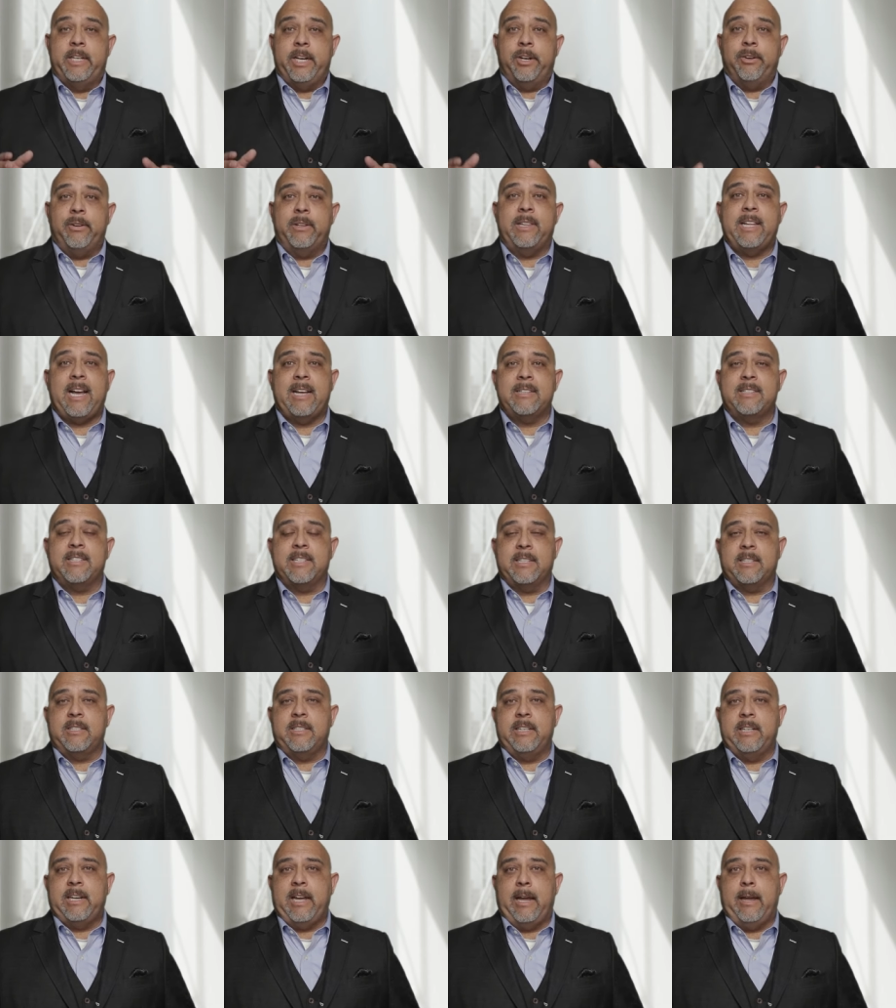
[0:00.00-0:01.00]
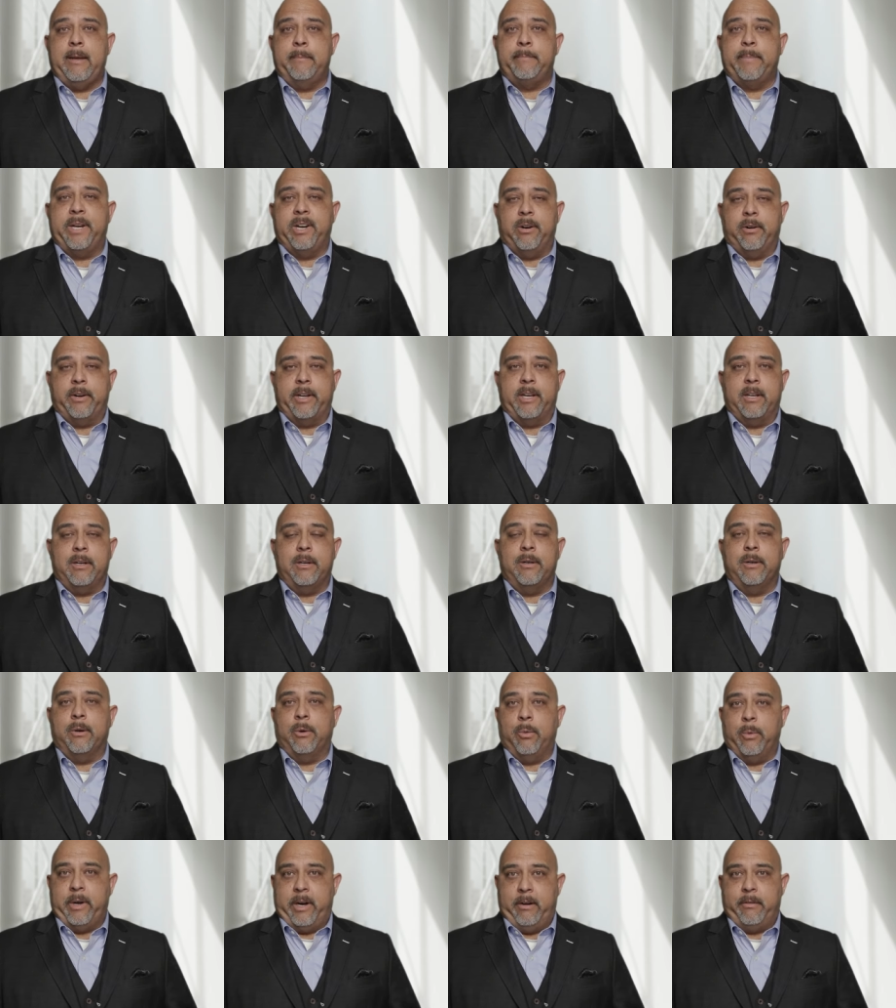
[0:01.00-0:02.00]
During that 60 day period,
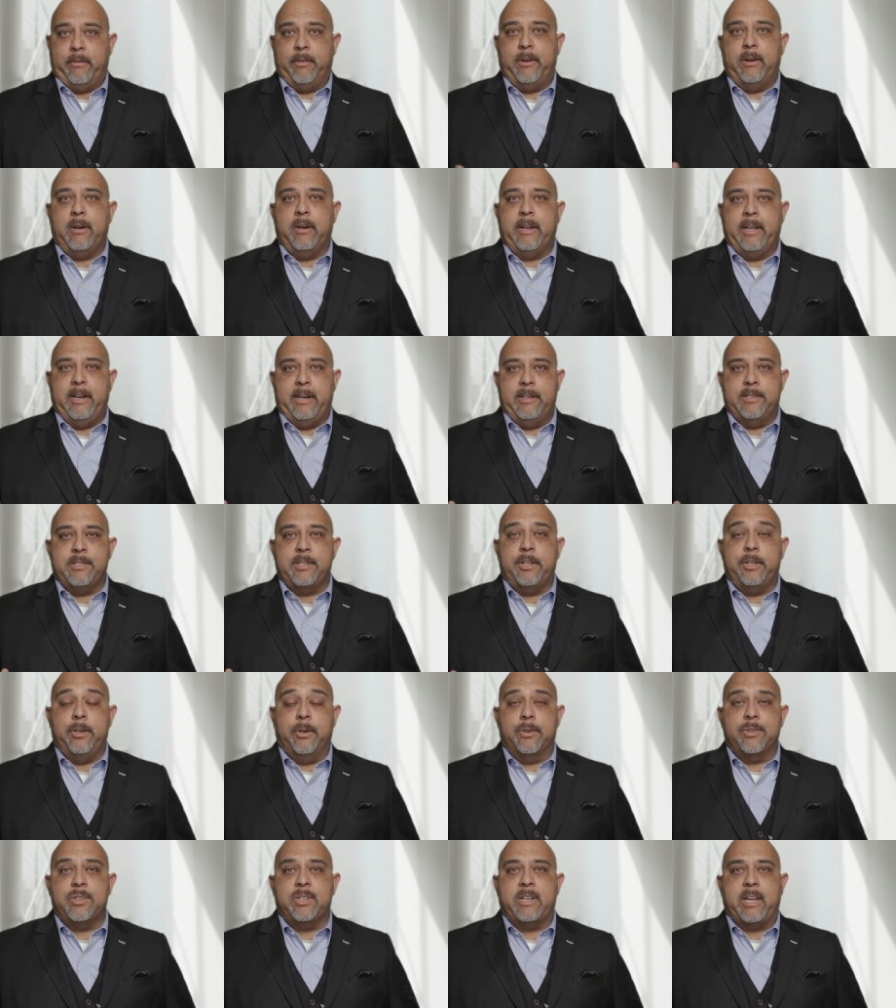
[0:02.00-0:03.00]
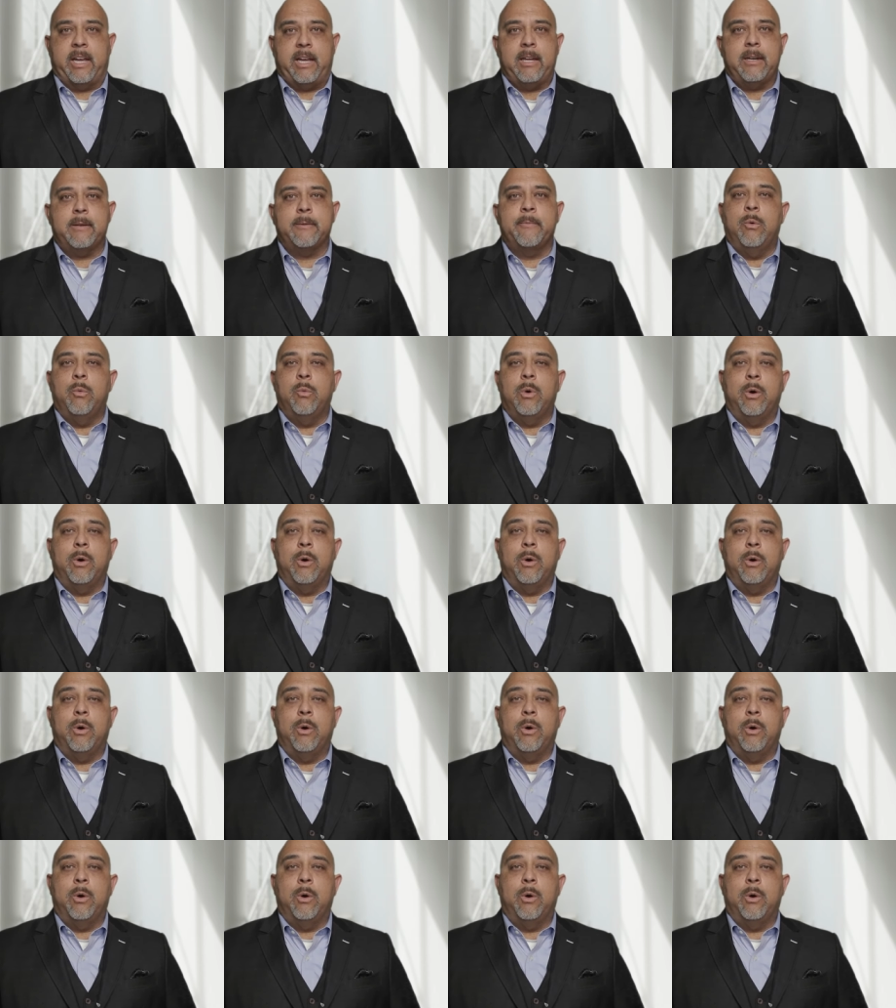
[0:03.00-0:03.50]
or whatever it is in your state,